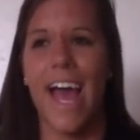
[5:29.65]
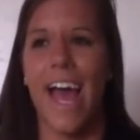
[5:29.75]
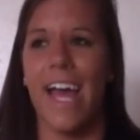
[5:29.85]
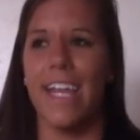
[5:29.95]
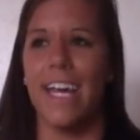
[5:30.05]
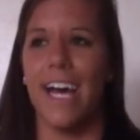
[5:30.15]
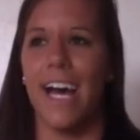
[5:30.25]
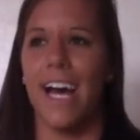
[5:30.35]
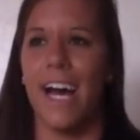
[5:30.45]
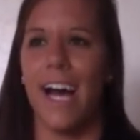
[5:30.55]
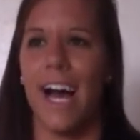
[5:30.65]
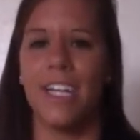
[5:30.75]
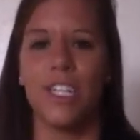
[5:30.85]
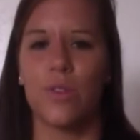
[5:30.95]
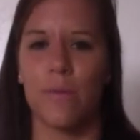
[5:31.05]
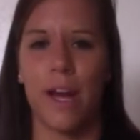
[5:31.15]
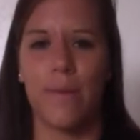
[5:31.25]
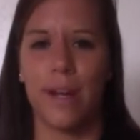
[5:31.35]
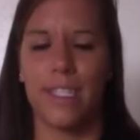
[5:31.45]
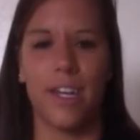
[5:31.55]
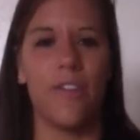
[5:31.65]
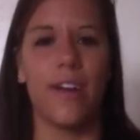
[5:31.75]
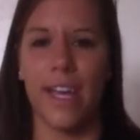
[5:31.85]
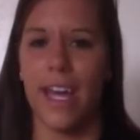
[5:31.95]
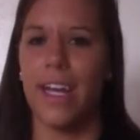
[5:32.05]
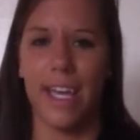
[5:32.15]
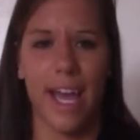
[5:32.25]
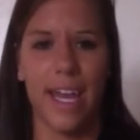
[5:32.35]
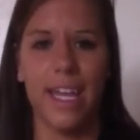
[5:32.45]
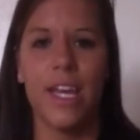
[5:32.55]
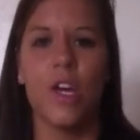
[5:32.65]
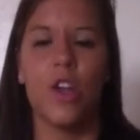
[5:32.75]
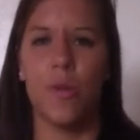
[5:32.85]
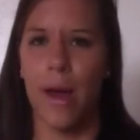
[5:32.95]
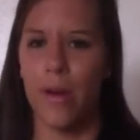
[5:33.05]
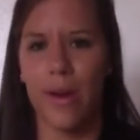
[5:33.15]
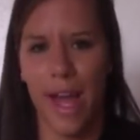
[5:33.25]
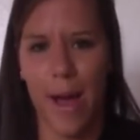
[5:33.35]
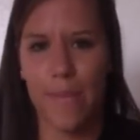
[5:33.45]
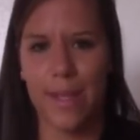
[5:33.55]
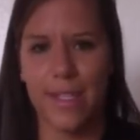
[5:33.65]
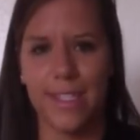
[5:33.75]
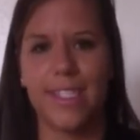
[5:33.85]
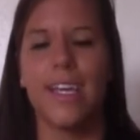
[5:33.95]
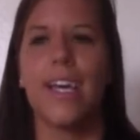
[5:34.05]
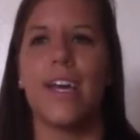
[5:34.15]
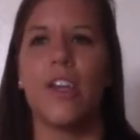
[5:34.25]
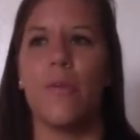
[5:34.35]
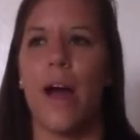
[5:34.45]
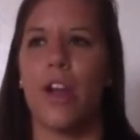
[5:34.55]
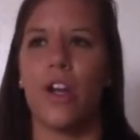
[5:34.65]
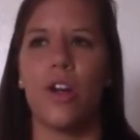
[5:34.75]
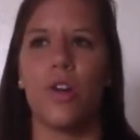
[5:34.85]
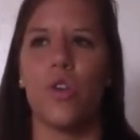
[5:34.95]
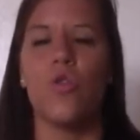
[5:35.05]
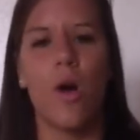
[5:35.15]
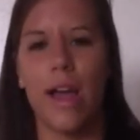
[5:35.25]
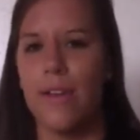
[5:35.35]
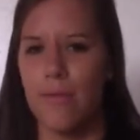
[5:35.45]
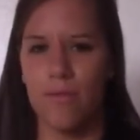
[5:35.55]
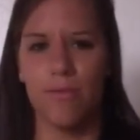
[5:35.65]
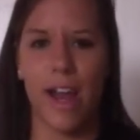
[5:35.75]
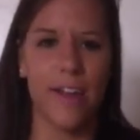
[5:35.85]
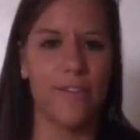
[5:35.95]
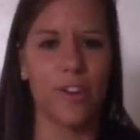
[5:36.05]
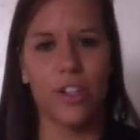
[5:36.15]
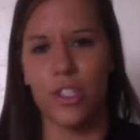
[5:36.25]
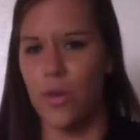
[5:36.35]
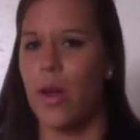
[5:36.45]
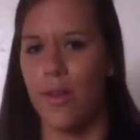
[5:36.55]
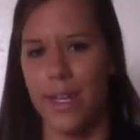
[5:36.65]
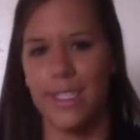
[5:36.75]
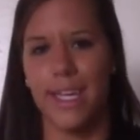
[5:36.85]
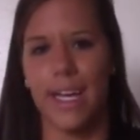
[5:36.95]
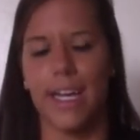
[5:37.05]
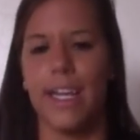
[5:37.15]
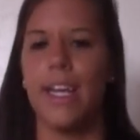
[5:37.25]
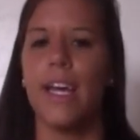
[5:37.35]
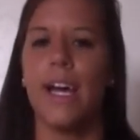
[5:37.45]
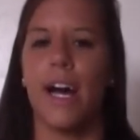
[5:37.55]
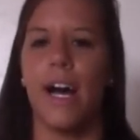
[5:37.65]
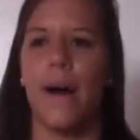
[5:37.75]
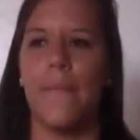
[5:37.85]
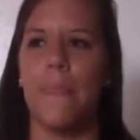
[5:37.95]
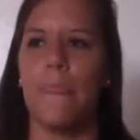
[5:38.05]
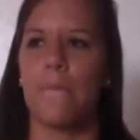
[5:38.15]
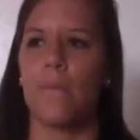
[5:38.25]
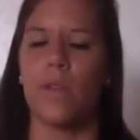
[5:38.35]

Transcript: And I just reminded myself again and again no matter what happens, no matter who I rank first and who I rank second, um,